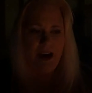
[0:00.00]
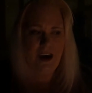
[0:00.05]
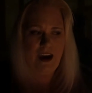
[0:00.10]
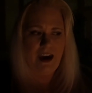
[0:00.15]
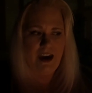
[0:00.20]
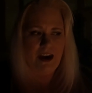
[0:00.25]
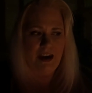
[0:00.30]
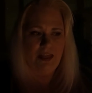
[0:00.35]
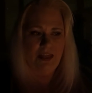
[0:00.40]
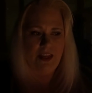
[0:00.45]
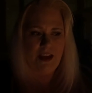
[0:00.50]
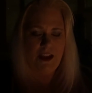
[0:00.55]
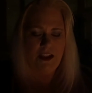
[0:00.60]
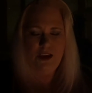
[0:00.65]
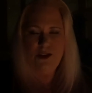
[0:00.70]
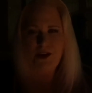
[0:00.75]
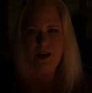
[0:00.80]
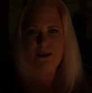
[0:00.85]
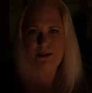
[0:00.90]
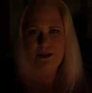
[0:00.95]
And then
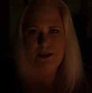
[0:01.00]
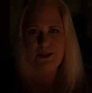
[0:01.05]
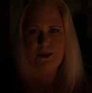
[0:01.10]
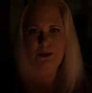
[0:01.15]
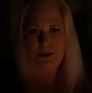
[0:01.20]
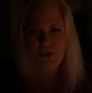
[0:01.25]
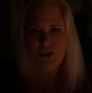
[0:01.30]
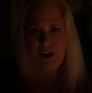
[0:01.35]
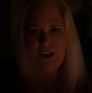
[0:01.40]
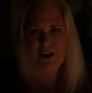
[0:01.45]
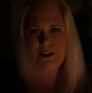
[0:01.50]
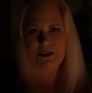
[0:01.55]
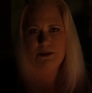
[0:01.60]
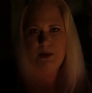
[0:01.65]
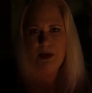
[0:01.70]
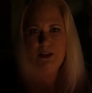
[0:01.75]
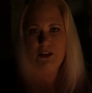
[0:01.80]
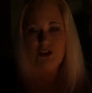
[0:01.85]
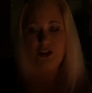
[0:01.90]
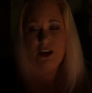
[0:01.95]
you guys can go and check out some
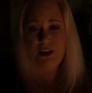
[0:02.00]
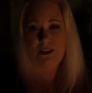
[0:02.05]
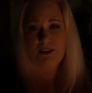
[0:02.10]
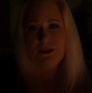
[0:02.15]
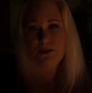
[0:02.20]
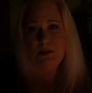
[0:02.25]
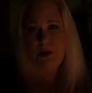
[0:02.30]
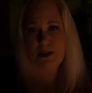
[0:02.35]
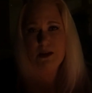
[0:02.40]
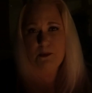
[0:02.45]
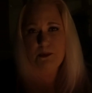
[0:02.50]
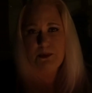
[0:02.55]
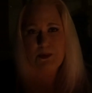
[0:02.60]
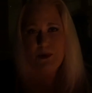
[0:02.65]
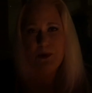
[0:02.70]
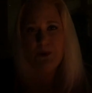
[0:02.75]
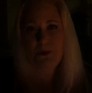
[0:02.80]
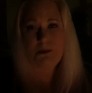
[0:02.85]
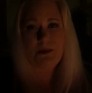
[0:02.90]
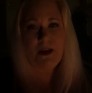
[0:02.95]
other channels that make up your
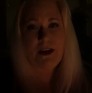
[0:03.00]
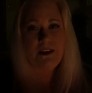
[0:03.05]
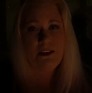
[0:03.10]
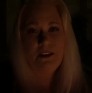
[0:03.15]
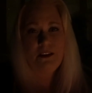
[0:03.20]
own mind